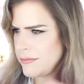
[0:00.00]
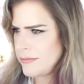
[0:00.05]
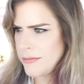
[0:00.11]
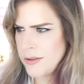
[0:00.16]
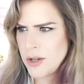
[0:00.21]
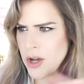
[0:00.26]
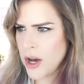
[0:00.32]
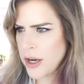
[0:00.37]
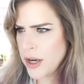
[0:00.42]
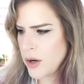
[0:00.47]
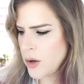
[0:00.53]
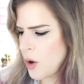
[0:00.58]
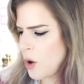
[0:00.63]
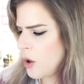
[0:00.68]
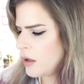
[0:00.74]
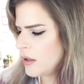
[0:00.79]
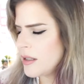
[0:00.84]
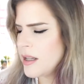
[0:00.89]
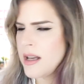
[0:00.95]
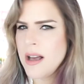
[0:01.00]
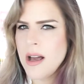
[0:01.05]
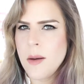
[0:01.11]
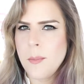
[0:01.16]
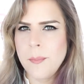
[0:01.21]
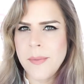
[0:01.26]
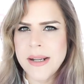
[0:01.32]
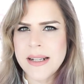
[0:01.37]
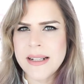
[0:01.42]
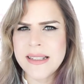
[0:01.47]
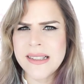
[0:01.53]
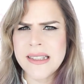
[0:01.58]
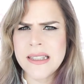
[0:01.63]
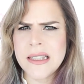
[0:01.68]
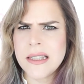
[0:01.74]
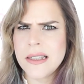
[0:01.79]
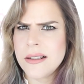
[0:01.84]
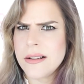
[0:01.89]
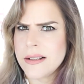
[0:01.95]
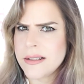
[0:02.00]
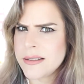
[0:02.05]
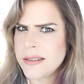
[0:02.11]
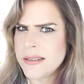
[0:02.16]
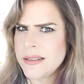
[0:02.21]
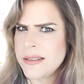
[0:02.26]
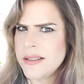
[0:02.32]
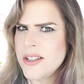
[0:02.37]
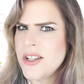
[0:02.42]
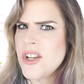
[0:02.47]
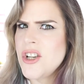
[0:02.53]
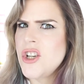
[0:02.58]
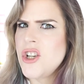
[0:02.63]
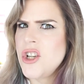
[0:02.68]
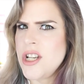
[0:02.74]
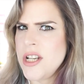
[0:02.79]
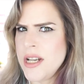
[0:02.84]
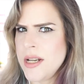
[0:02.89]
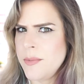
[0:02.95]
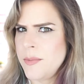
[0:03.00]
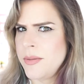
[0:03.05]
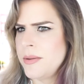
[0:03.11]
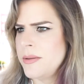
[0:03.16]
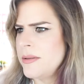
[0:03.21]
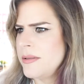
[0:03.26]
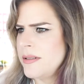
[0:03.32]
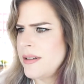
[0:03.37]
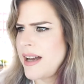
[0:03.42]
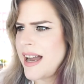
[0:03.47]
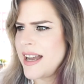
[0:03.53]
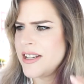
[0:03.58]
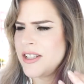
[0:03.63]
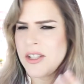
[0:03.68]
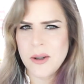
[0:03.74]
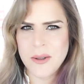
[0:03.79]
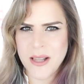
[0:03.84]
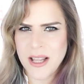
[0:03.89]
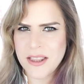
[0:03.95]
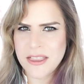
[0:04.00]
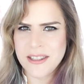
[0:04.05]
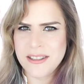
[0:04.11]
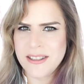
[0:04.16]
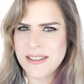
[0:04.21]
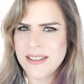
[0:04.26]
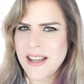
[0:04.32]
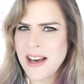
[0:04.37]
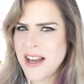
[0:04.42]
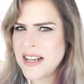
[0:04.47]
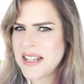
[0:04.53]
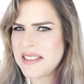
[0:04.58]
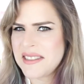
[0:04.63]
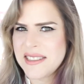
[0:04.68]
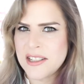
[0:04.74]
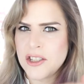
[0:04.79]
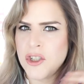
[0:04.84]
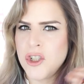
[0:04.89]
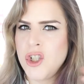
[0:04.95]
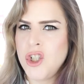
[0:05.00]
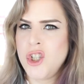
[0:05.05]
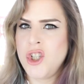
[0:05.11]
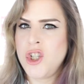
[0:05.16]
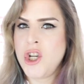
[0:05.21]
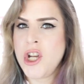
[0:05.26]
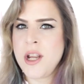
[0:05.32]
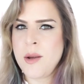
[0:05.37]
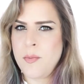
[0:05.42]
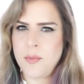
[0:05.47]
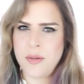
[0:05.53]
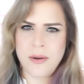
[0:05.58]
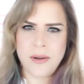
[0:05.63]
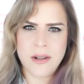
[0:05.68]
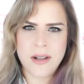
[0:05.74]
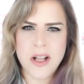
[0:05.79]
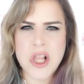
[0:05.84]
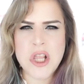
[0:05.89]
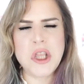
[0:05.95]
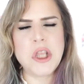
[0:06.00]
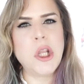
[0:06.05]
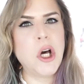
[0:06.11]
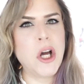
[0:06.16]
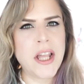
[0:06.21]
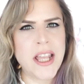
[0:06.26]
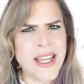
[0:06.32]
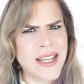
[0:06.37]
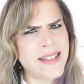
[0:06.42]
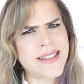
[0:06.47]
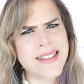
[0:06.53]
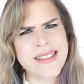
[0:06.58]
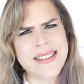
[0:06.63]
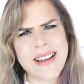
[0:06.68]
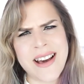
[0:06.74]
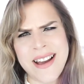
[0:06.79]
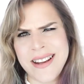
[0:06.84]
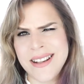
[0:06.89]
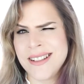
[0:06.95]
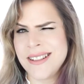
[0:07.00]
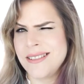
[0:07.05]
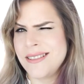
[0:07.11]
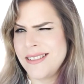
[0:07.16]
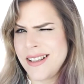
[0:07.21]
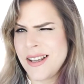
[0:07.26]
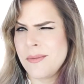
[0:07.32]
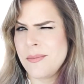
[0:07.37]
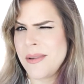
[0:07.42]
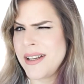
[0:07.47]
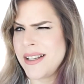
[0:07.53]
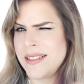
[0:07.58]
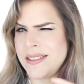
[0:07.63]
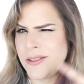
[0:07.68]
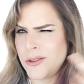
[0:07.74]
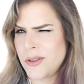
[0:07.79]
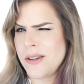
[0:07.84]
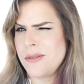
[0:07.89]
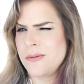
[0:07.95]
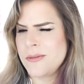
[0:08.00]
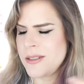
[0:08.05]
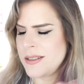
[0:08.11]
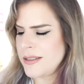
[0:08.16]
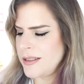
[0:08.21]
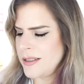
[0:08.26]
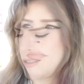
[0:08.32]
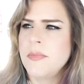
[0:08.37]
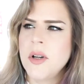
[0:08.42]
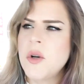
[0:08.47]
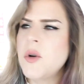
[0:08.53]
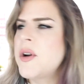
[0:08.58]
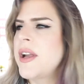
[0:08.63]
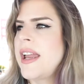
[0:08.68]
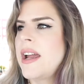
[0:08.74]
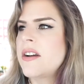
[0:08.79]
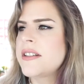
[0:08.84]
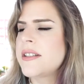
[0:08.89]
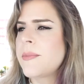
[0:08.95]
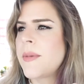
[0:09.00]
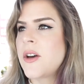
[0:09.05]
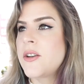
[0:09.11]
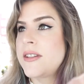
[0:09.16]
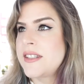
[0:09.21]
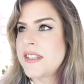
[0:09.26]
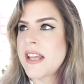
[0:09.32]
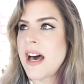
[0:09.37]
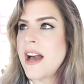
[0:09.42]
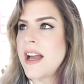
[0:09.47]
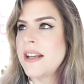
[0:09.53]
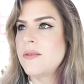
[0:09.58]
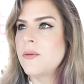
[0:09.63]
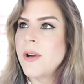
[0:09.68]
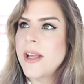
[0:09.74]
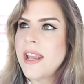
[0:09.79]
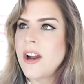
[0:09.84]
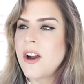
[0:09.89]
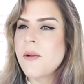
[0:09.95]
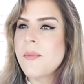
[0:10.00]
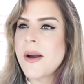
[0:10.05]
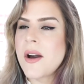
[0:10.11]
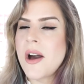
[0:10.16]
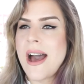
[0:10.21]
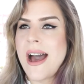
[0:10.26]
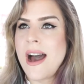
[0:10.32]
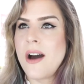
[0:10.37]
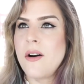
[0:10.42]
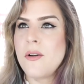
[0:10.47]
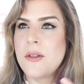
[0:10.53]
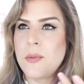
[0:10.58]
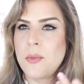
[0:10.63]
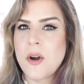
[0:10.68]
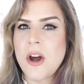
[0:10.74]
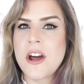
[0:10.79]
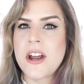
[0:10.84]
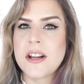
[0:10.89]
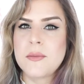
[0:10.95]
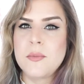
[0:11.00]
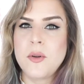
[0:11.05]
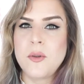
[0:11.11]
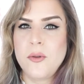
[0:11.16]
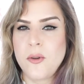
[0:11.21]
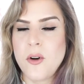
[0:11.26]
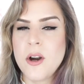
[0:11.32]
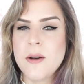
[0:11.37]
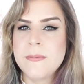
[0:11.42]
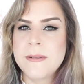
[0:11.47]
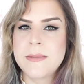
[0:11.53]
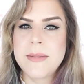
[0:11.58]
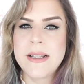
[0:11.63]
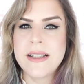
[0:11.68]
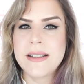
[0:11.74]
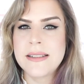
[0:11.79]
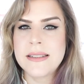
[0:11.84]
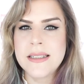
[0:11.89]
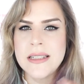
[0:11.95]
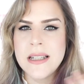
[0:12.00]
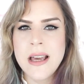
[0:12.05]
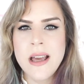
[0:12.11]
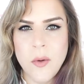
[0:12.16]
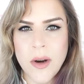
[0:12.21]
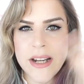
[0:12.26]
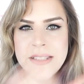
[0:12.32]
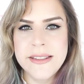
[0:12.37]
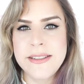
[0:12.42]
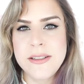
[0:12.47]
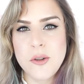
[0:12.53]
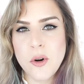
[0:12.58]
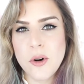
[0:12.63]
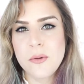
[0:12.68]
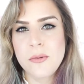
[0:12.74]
not at all, but it looks cheap. I don't like the design. It's a cheap looking design. Get my drift? But who cares about design? We care about how the product performs, because when it's your